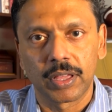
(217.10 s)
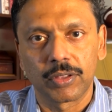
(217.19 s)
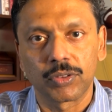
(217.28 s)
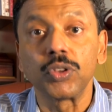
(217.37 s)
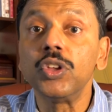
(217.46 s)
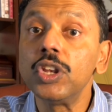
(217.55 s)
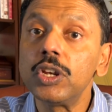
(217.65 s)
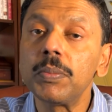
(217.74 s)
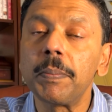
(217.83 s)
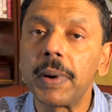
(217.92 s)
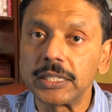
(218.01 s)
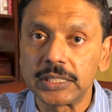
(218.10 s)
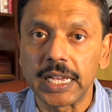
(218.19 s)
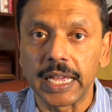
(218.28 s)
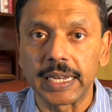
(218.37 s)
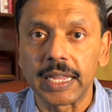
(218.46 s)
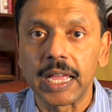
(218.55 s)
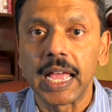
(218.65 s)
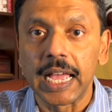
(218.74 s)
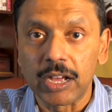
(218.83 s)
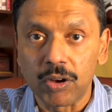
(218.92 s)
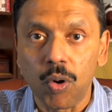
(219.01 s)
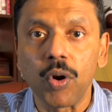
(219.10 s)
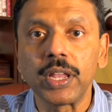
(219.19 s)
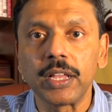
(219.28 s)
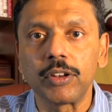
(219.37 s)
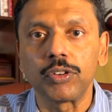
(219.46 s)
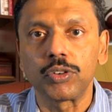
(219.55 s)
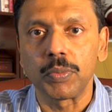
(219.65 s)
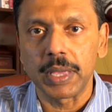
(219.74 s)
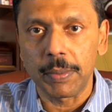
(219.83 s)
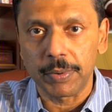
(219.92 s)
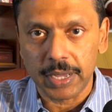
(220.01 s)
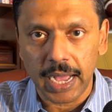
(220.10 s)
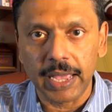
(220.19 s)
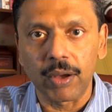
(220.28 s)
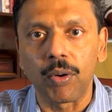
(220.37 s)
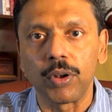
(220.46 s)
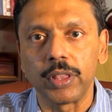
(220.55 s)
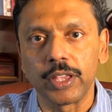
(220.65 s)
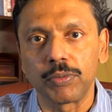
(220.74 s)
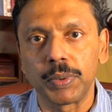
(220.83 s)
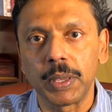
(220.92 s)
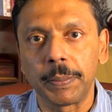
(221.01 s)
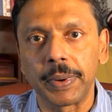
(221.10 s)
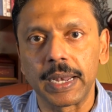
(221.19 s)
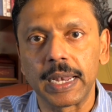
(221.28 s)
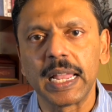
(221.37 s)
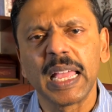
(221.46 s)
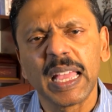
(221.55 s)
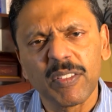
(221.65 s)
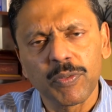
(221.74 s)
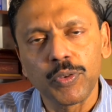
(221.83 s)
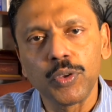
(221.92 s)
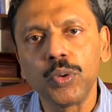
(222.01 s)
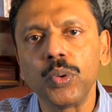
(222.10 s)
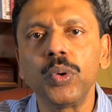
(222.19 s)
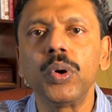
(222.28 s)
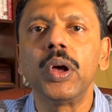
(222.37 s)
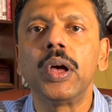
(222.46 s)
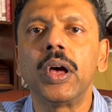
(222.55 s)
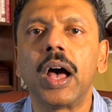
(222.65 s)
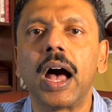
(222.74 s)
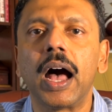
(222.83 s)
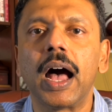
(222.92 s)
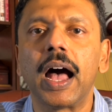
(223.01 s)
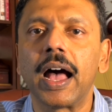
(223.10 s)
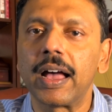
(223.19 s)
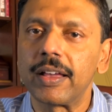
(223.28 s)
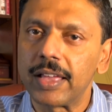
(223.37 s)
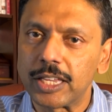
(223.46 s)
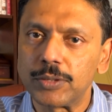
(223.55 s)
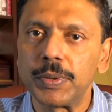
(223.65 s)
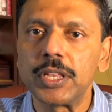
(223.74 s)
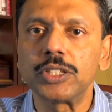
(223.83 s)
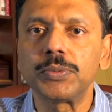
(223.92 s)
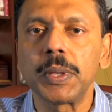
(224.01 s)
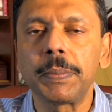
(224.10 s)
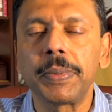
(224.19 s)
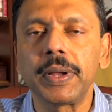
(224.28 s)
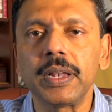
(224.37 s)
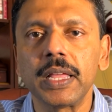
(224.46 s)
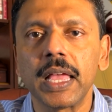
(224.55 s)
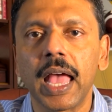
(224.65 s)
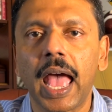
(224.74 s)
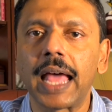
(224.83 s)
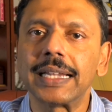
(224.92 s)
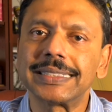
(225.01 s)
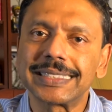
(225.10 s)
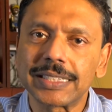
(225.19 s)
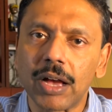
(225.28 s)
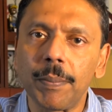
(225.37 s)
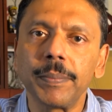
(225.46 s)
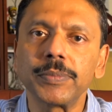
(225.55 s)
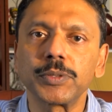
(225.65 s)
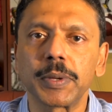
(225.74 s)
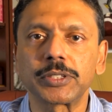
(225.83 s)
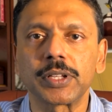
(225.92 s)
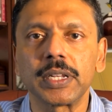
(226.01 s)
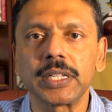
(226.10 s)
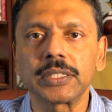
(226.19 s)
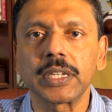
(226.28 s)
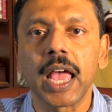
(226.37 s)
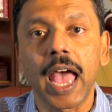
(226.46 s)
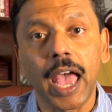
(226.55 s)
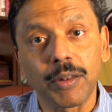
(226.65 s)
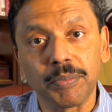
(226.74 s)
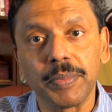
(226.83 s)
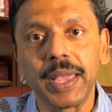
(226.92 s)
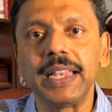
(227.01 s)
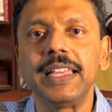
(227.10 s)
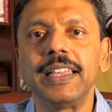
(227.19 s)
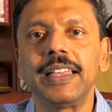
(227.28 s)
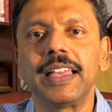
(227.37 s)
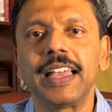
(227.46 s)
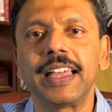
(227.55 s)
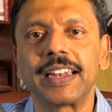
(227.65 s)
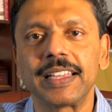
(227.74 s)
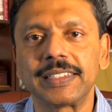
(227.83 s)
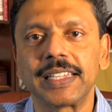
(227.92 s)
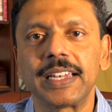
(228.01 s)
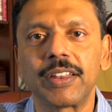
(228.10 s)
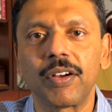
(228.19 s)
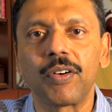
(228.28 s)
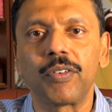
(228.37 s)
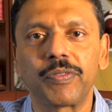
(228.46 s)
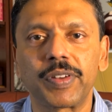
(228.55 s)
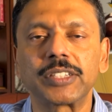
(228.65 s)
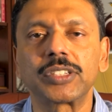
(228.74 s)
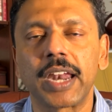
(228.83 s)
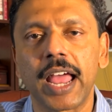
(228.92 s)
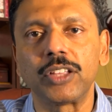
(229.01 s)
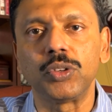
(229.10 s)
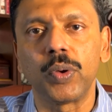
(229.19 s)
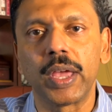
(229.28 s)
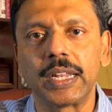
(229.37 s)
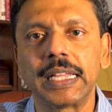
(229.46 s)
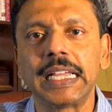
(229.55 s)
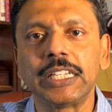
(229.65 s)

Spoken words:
So you need to budget accordingly to be able to hire all these people. Few experienced people and some specialists and many recent or fresh graduate.